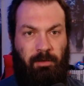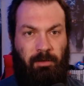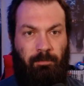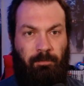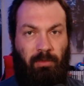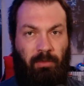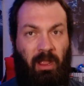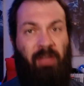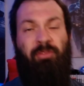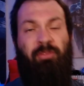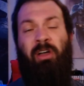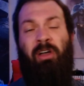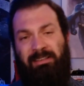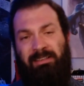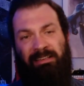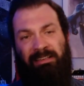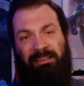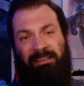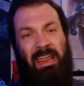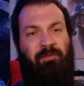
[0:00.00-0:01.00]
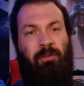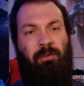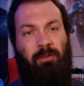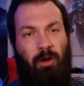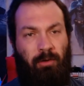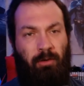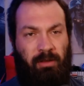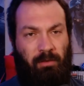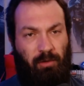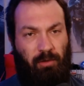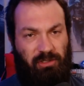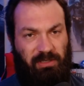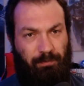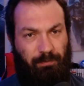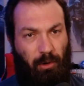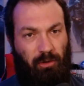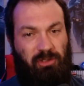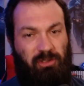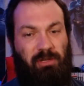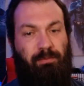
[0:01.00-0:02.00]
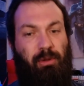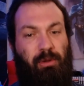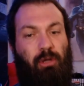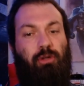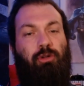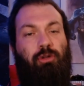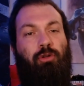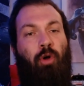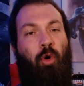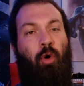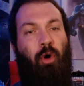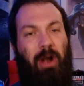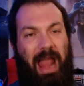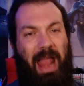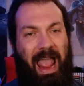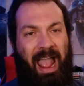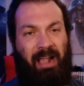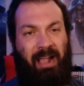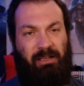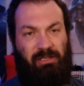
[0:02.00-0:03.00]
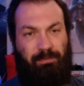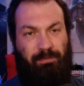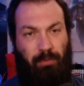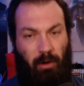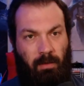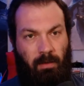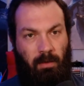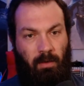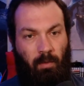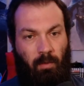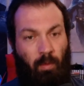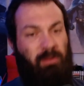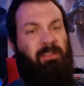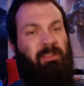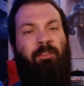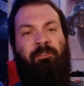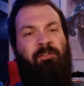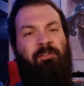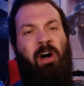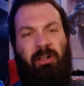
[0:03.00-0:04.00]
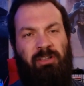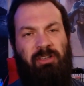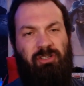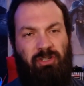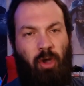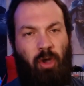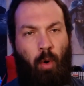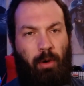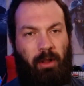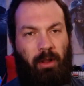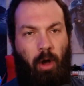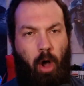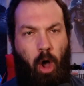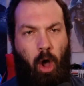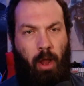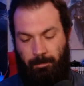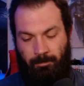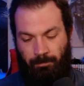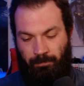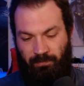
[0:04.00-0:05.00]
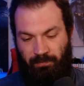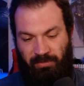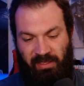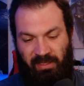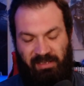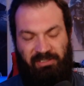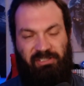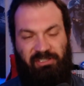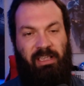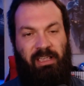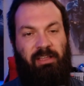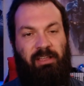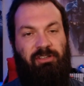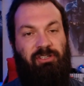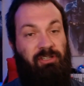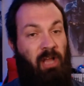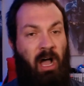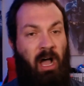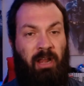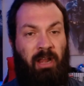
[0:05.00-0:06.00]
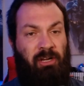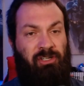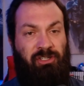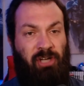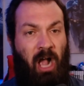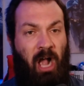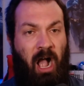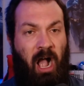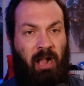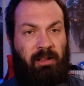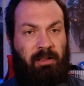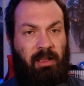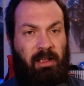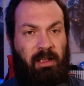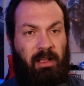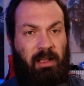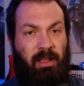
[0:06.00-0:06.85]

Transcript: I thought Dave Filoni was supposed to be a lore expert. What the fuck is going on? This is not a shock.